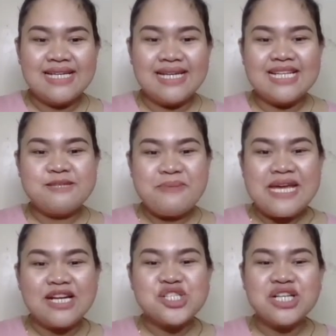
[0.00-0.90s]
The
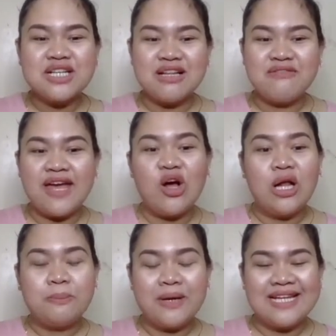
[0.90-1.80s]
speaker should convey
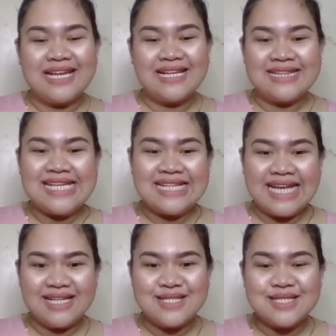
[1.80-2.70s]
all pertinent
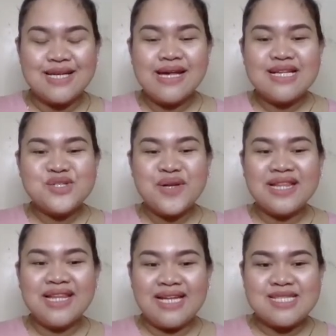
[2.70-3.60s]
details so
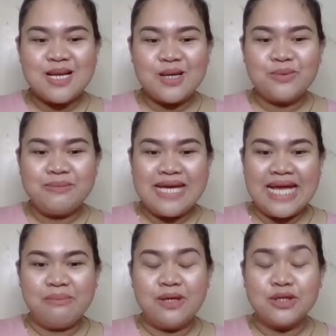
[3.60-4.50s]
that the listener will be
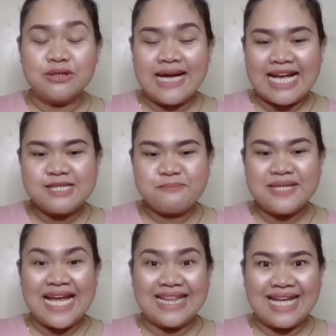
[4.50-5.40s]
able to grasp
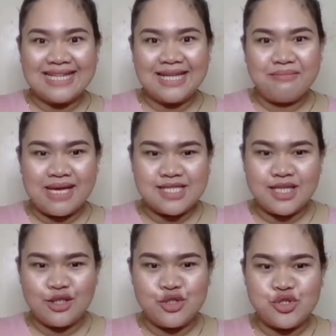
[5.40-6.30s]
the intended
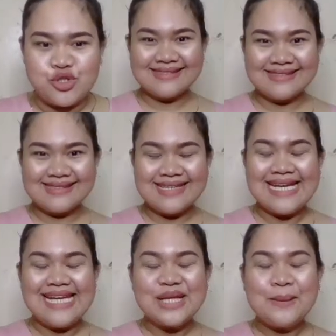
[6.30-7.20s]
message.
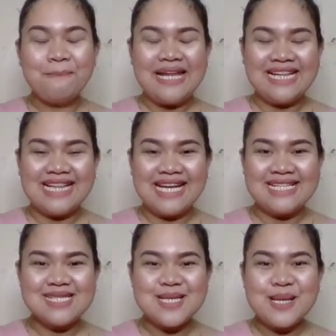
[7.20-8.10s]
In
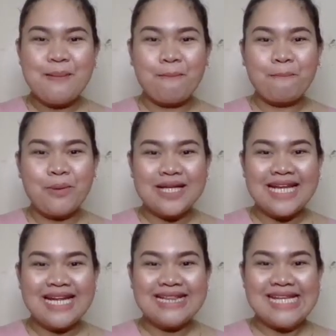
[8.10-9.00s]
completeness,
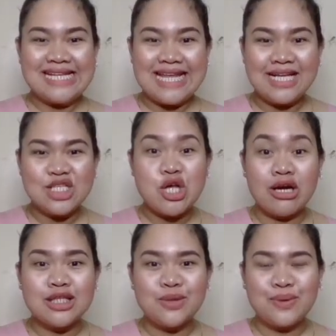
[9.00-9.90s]
pertinent details
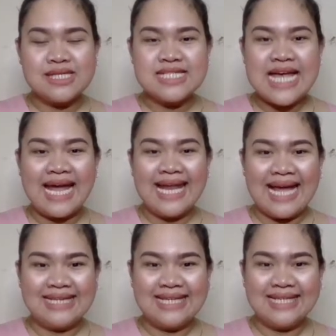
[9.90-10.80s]
are the words
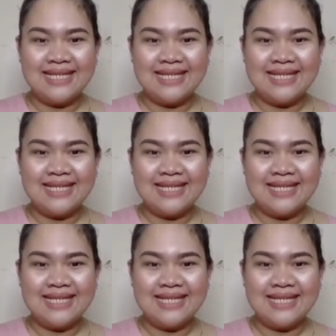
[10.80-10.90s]
highlighted.